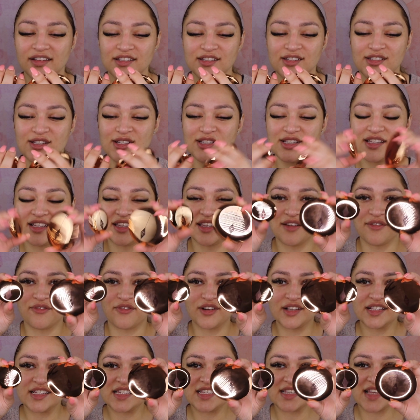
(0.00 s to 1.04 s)
just a
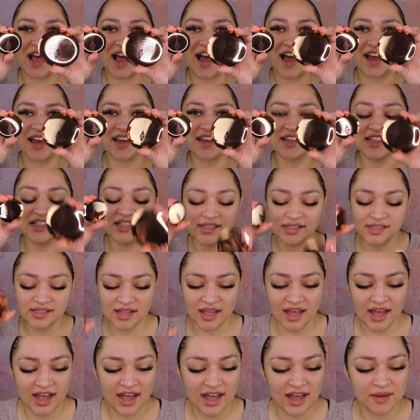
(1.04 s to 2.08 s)
different size.
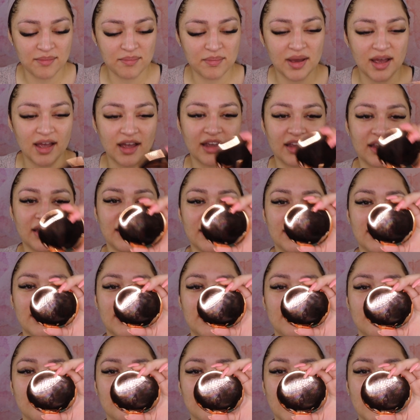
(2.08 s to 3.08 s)
I have my